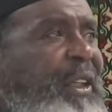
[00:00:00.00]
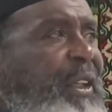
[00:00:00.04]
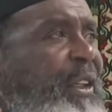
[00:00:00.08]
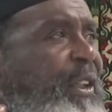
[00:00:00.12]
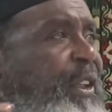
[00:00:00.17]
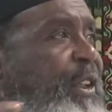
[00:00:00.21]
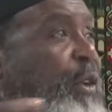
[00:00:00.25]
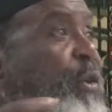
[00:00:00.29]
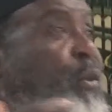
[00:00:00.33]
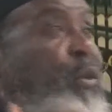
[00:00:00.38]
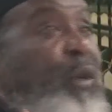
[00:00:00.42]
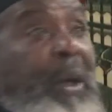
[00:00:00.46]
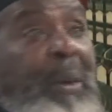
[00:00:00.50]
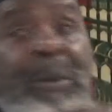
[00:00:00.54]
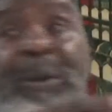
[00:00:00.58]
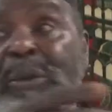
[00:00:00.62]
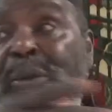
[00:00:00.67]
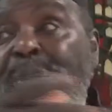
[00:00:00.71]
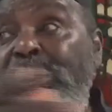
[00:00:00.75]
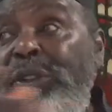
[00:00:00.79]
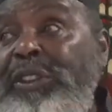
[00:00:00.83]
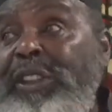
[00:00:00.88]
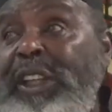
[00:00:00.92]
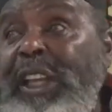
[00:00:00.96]
The women
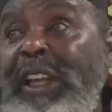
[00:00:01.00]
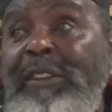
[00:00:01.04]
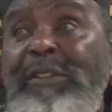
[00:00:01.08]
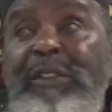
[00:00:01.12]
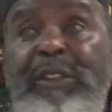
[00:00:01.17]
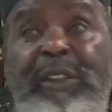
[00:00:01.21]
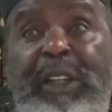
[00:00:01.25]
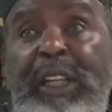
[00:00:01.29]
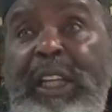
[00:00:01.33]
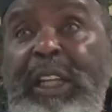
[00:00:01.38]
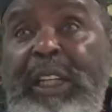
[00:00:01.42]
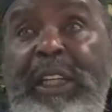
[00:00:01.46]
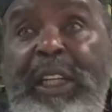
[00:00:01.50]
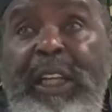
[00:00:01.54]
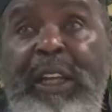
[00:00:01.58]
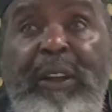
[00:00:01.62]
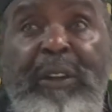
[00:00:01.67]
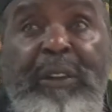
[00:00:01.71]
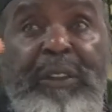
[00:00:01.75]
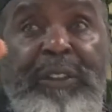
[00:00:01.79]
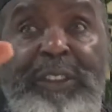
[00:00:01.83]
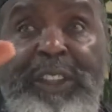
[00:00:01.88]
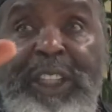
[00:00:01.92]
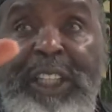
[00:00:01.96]
was having that
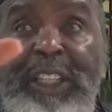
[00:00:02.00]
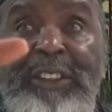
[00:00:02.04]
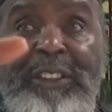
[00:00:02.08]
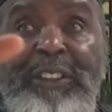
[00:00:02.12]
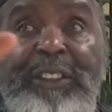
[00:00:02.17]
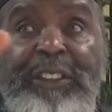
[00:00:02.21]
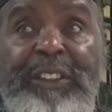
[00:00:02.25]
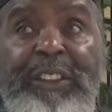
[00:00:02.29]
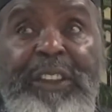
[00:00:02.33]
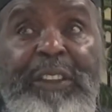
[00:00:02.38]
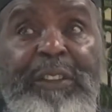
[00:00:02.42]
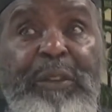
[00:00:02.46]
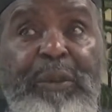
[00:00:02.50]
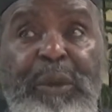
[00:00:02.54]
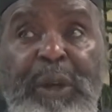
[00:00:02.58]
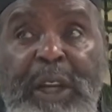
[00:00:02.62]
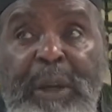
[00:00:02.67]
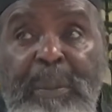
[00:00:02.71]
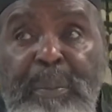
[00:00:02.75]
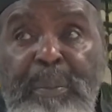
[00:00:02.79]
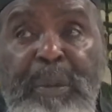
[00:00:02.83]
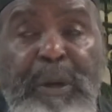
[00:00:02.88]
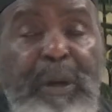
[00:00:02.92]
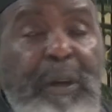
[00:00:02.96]
down in Texas everywhere,
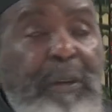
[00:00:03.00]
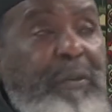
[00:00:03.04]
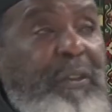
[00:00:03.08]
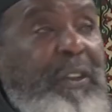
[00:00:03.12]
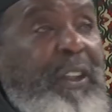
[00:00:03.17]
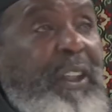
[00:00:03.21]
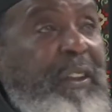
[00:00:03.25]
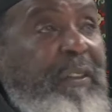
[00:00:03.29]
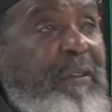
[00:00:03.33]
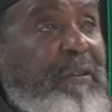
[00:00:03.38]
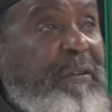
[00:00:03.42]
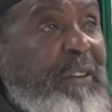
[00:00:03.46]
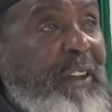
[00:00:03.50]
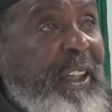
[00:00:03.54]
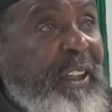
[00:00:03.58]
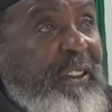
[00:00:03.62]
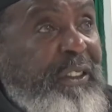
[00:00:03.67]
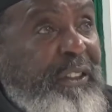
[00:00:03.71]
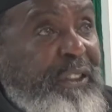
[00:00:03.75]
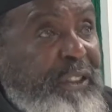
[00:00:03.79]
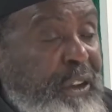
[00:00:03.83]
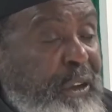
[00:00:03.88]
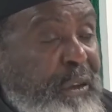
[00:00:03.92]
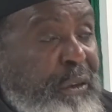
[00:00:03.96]
birth
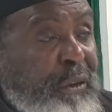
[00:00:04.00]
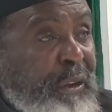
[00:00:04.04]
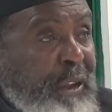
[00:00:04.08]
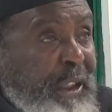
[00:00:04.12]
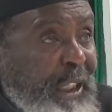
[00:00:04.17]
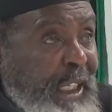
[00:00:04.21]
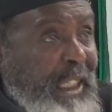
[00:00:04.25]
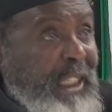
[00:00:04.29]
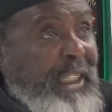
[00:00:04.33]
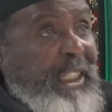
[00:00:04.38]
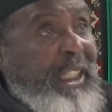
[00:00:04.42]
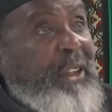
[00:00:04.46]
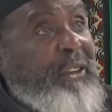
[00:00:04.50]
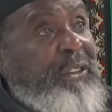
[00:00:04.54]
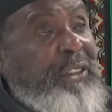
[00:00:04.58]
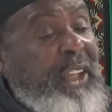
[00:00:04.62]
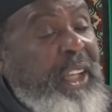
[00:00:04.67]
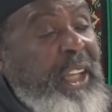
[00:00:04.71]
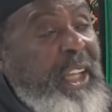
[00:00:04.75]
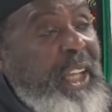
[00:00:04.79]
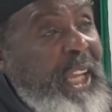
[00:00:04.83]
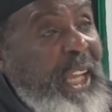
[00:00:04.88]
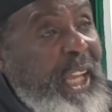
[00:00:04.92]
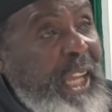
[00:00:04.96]
defect, children like they was
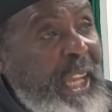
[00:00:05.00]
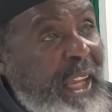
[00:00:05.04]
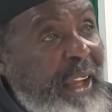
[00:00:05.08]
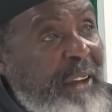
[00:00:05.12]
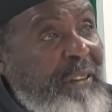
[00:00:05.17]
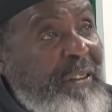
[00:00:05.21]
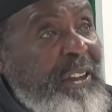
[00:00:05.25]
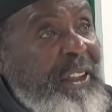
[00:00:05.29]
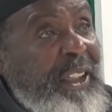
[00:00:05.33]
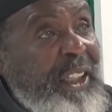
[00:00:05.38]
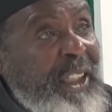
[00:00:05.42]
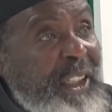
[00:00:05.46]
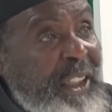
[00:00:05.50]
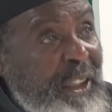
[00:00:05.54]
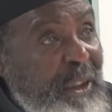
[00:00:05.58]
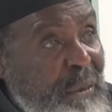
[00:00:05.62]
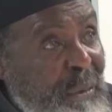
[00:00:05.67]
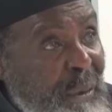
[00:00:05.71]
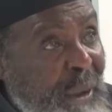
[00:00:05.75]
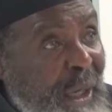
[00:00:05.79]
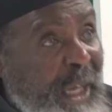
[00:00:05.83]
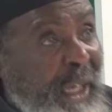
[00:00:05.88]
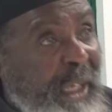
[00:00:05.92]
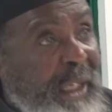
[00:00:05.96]
having in
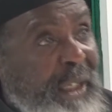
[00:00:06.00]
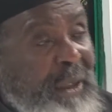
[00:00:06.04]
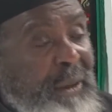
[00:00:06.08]
Iraq.